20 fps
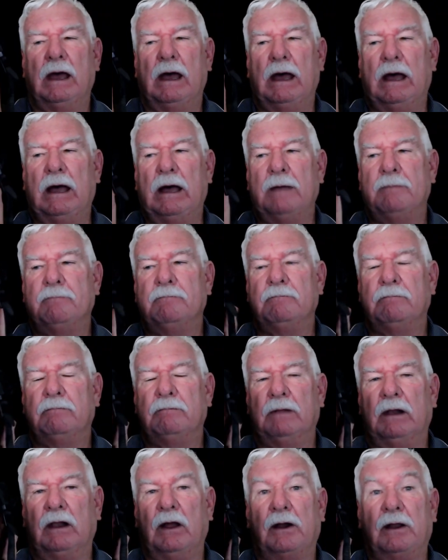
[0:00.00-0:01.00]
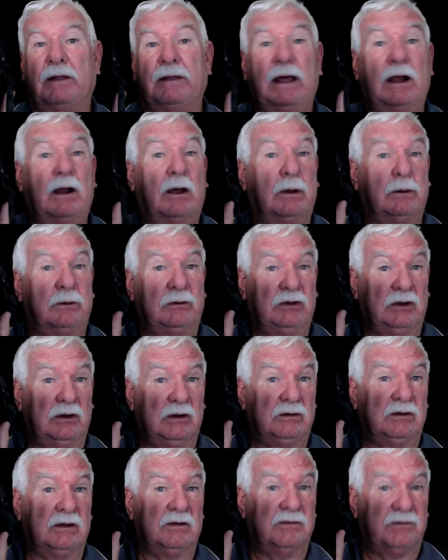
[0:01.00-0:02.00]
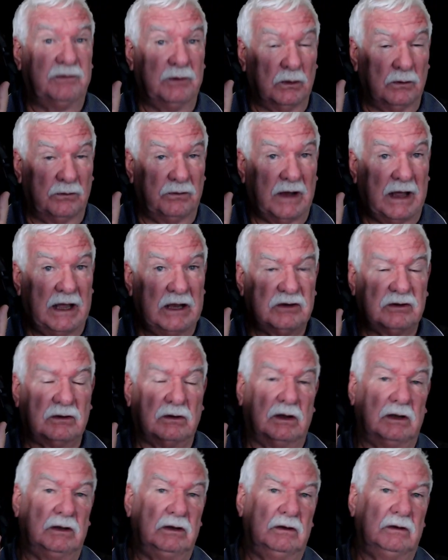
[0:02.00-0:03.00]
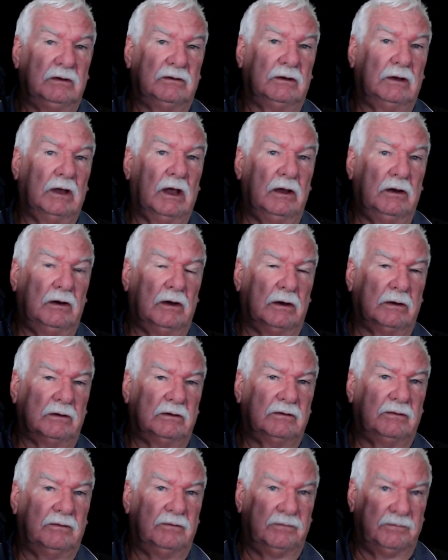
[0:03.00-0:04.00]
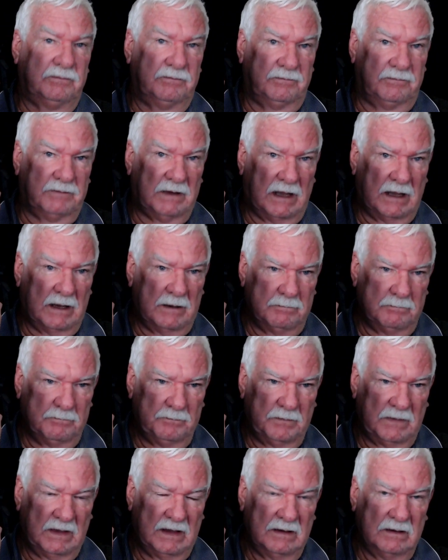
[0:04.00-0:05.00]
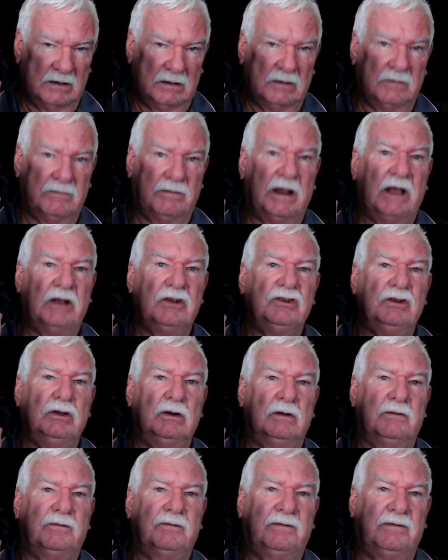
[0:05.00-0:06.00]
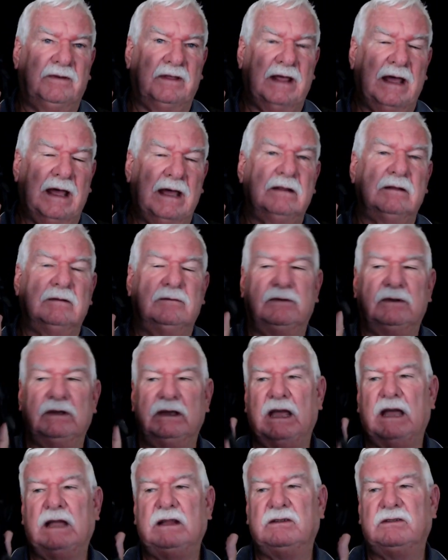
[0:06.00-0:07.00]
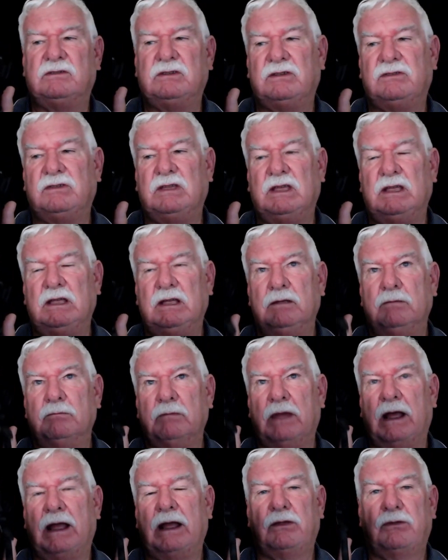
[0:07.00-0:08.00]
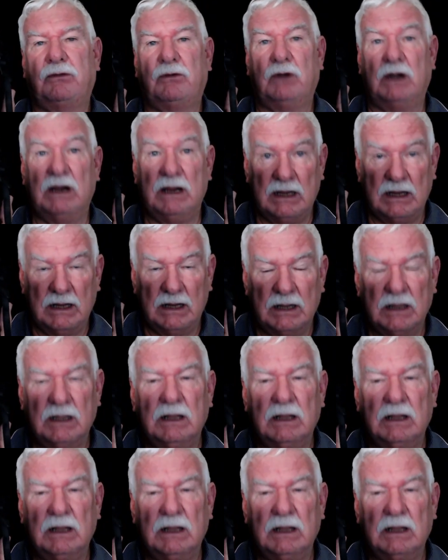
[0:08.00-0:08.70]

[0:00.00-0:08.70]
A lot of that I was using fill flash, so I use a Godox flash unit for that, V860 Mark III.